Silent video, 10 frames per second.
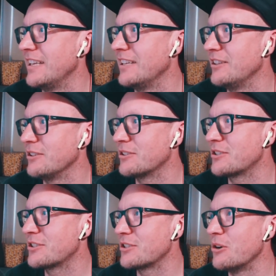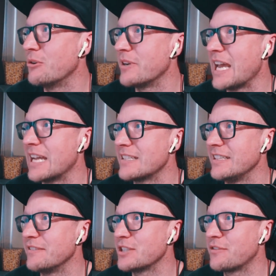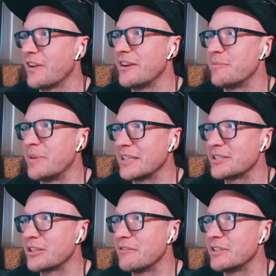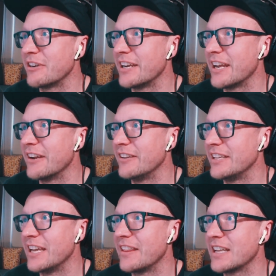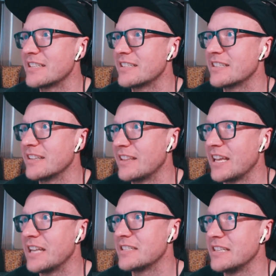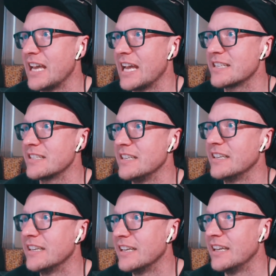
It looks so nasty. I've just found a picture of it right now, and yeah, that's nasty.